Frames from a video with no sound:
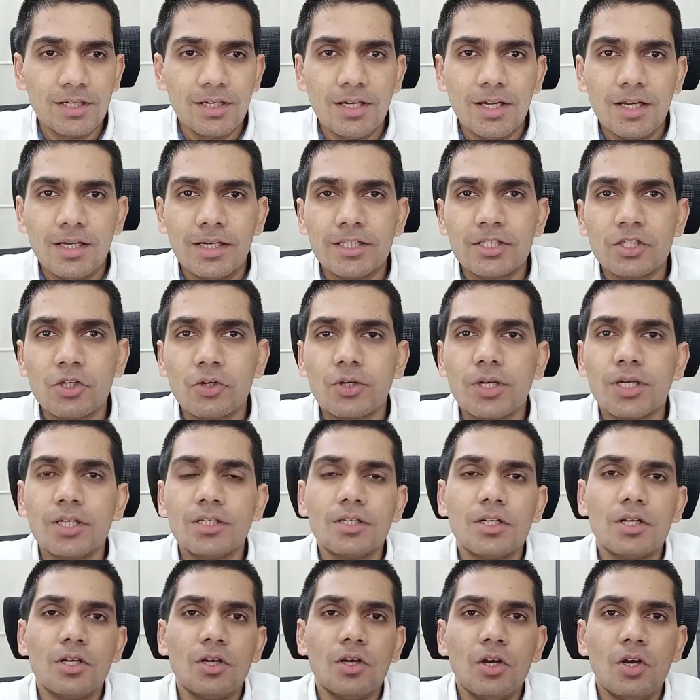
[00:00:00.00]
let's look at
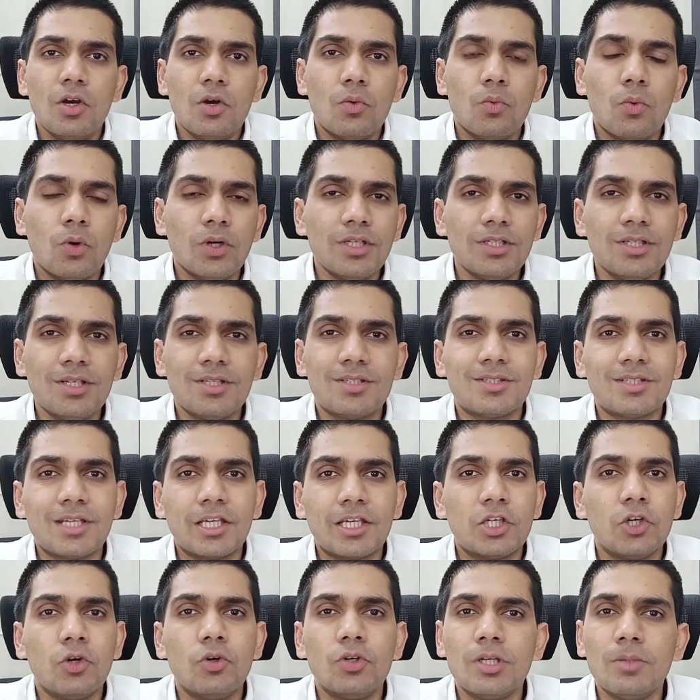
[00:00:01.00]
what is a
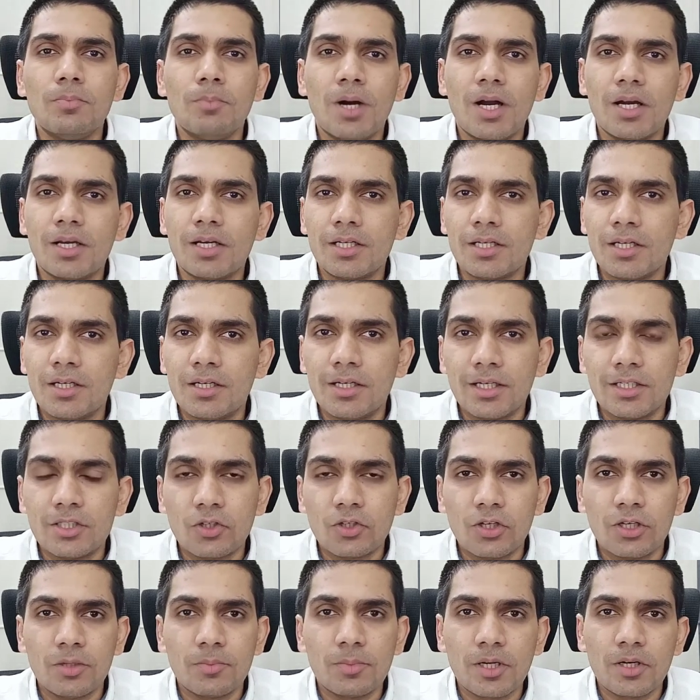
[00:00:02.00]
security market index all
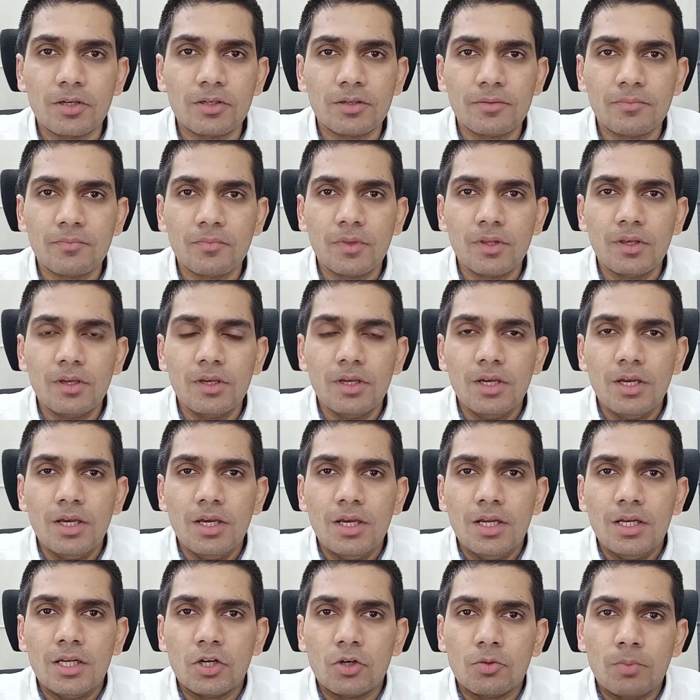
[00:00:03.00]
about.
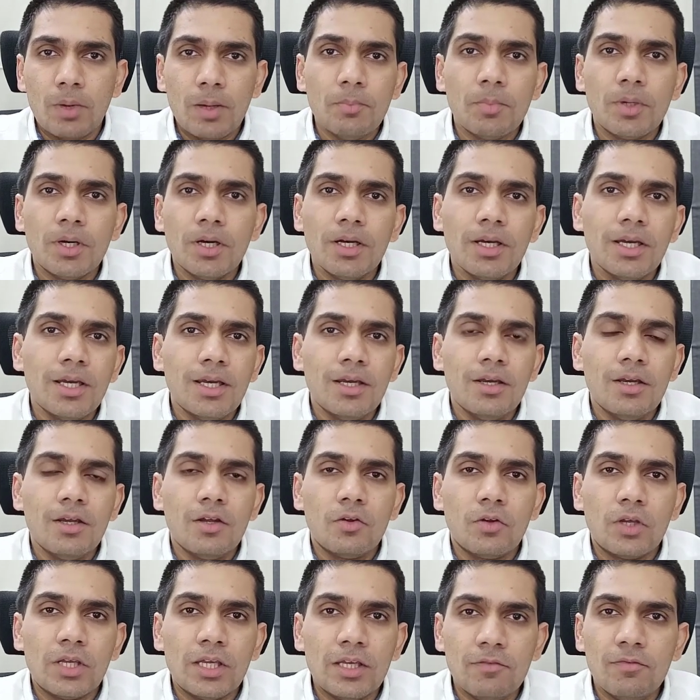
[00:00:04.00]
Now remember,
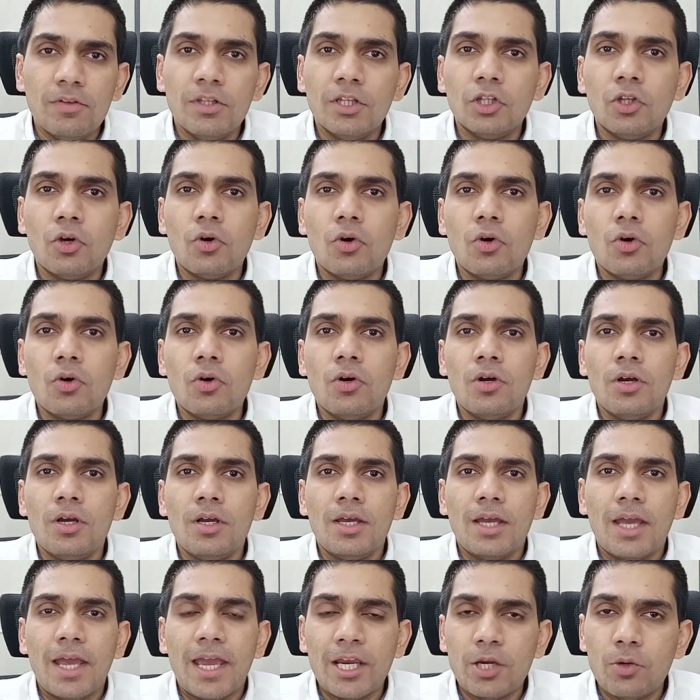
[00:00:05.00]
even though
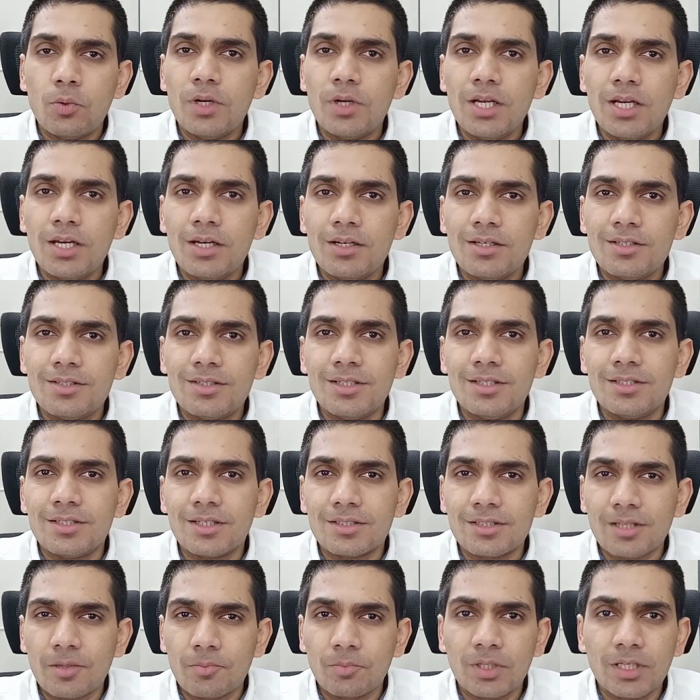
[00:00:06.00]
equity indices are
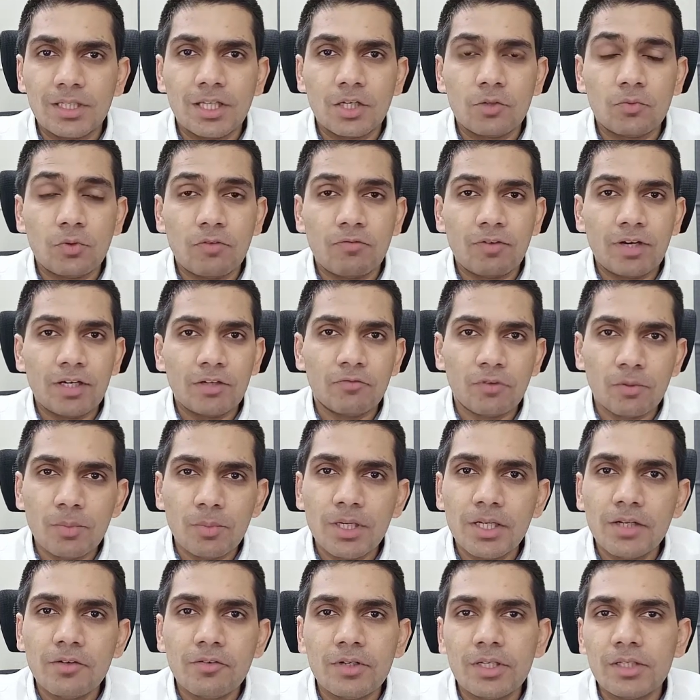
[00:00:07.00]
something that we are very
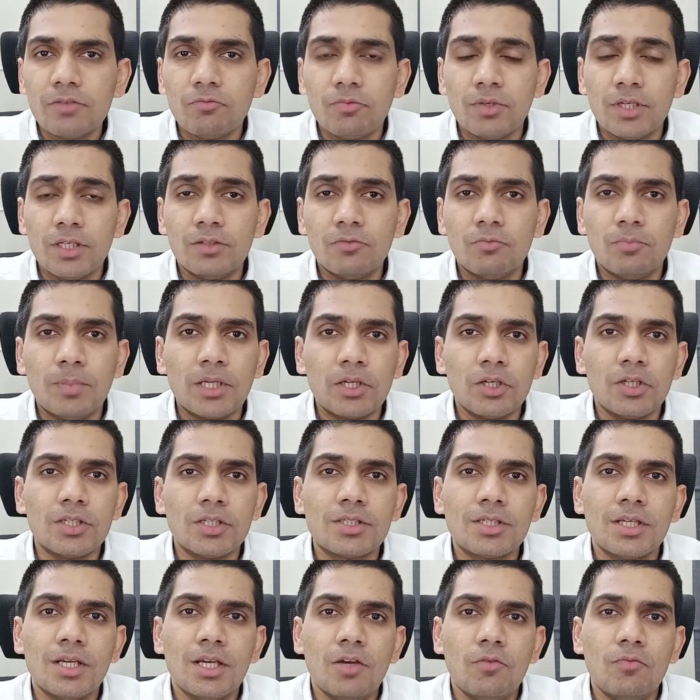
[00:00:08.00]
familiar with
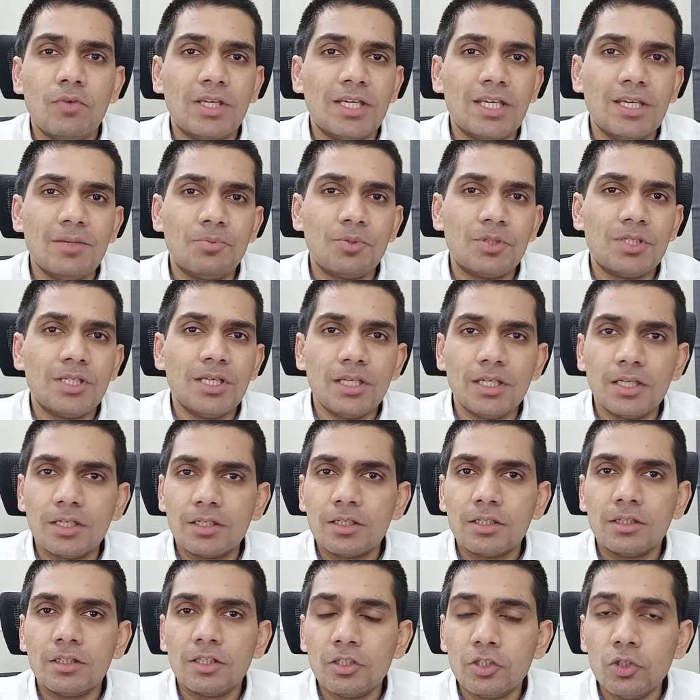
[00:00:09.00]
because we keep seeing it in
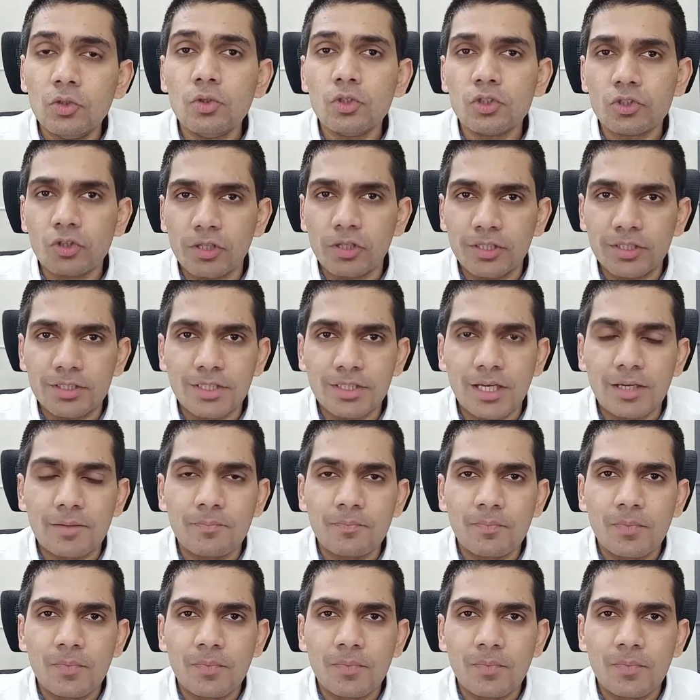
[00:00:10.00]
the news all the time.